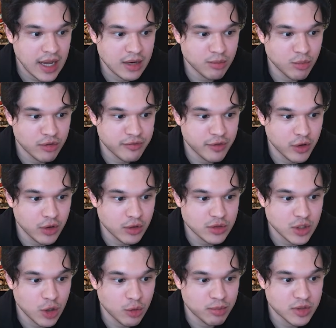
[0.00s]
add more
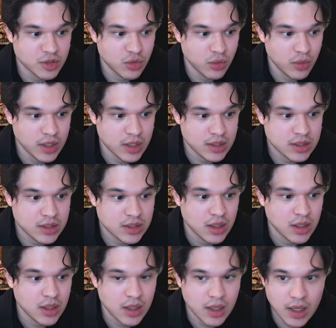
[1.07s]
photos, open tweaks,
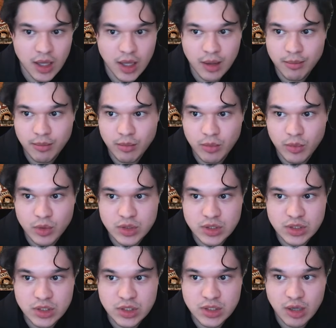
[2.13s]
which
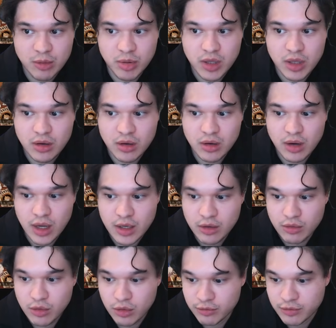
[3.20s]
is just up here. I
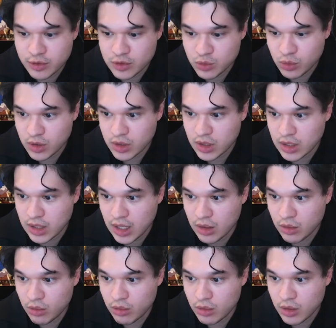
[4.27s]
don't know if it's working
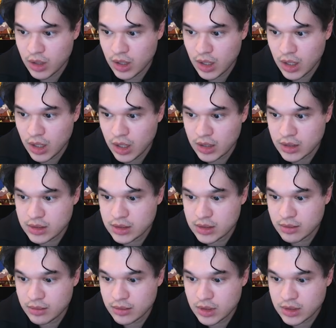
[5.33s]
now or not.
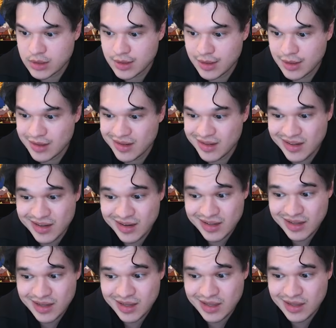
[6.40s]
Doesn't
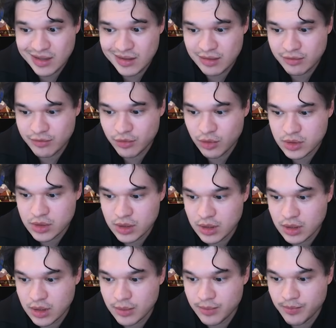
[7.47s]
look like it,
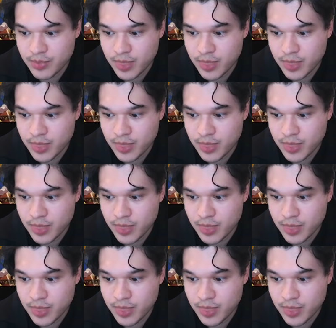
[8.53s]
unfortunately.